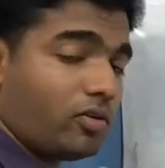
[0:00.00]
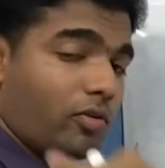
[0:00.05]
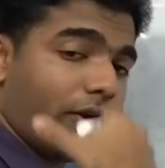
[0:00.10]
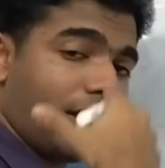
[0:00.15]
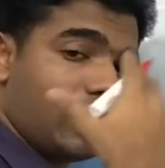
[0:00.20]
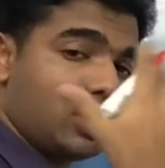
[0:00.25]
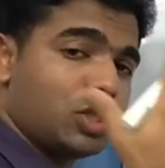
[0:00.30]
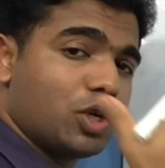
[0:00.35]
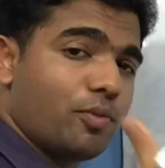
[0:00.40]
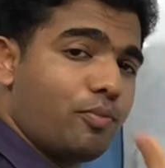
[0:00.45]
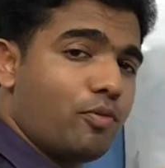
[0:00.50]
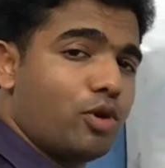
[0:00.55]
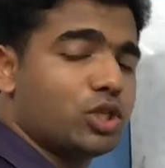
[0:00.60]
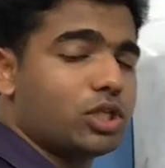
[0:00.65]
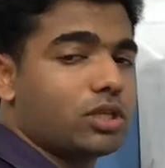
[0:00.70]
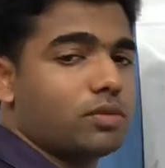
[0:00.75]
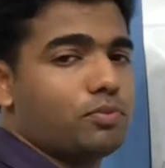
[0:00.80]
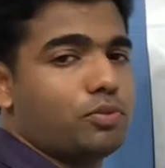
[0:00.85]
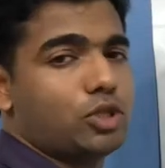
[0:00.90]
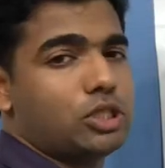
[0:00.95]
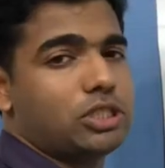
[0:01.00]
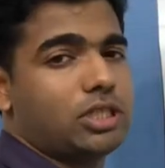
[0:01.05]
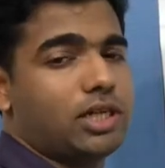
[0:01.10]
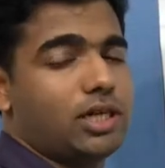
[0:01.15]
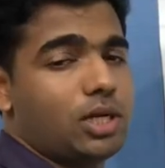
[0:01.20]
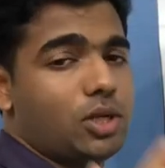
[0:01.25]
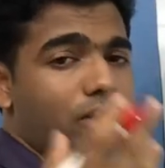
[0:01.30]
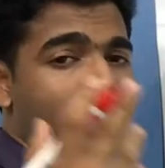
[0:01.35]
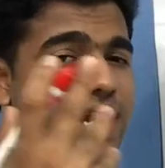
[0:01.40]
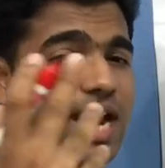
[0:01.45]
range of motion
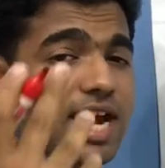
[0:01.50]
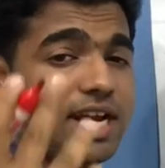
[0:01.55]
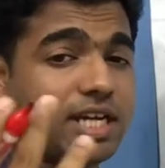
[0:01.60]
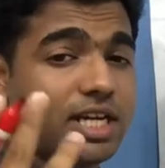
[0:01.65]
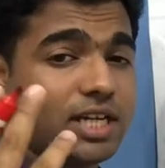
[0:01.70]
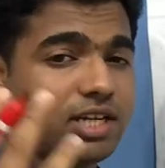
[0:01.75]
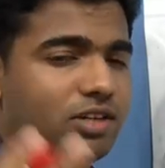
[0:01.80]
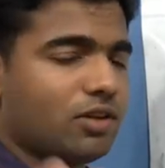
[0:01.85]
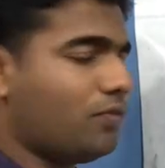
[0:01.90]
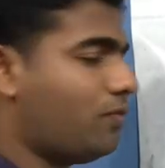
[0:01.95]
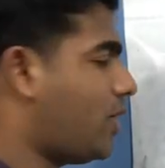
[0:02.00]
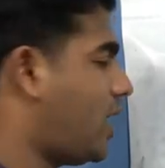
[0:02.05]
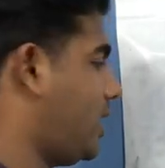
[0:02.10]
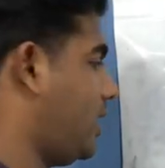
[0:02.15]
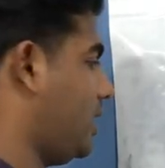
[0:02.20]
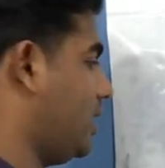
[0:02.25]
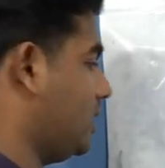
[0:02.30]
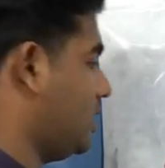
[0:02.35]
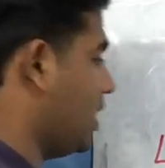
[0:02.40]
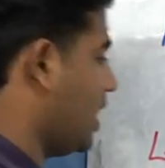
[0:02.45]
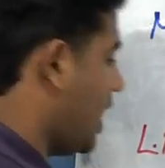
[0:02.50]
posteriorly. You can identify it.